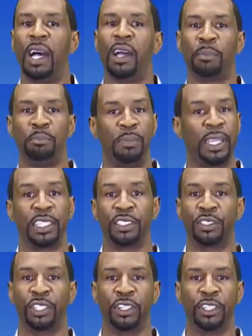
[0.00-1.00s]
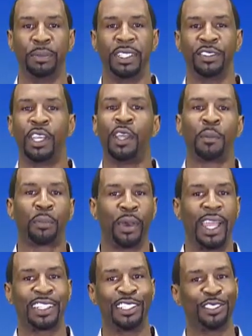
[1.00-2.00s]
Our biggest term is
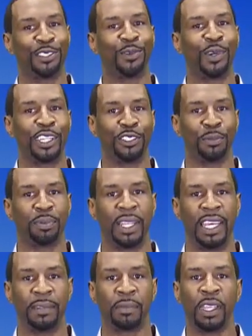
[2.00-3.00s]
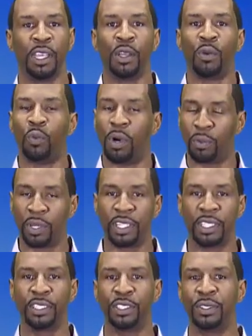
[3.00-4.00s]
practice the way you play. What we're
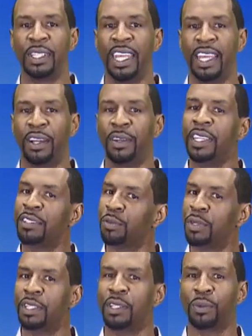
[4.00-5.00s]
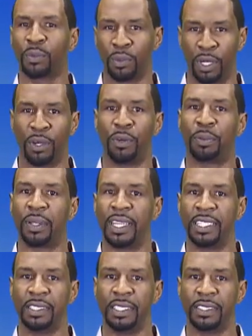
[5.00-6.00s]
going to do now is we're going to role
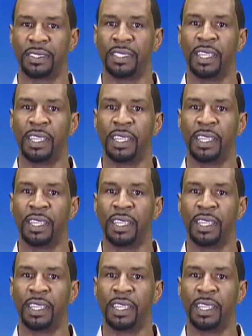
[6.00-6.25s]
play this.